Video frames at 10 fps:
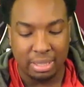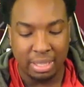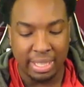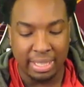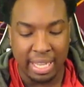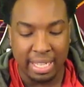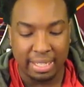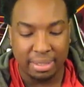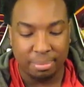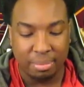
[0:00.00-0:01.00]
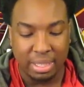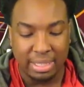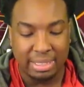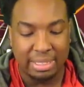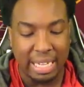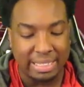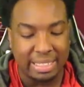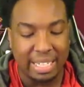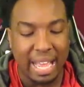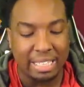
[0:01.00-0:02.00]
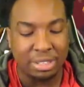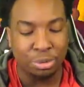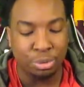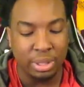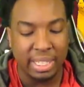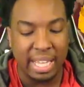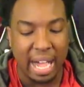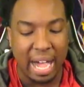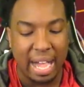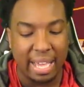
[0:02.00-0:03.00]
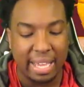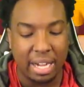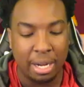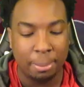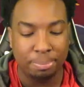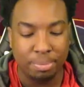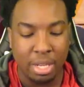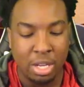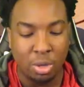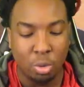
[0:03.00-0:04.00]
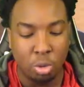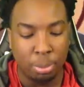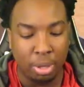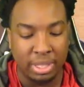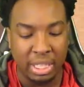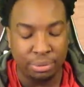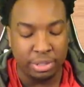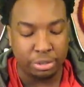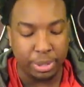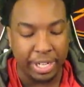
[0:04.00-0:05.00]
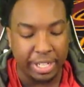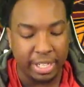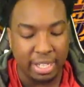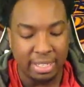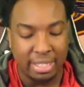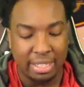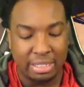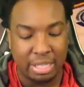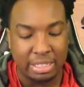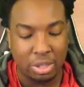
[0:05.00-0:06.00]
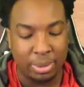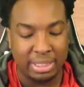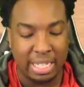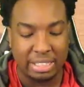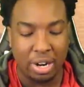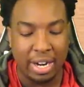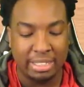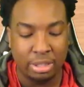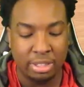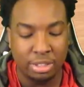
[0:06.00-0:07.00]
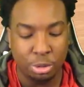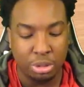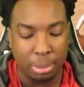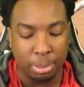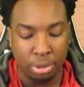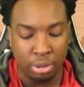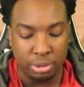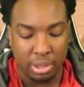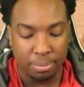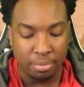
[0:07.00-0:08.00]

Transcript: Look at that. Sexton has a really high um, on-ball defense rating, so that's always nice. All right, so to do dribble moves,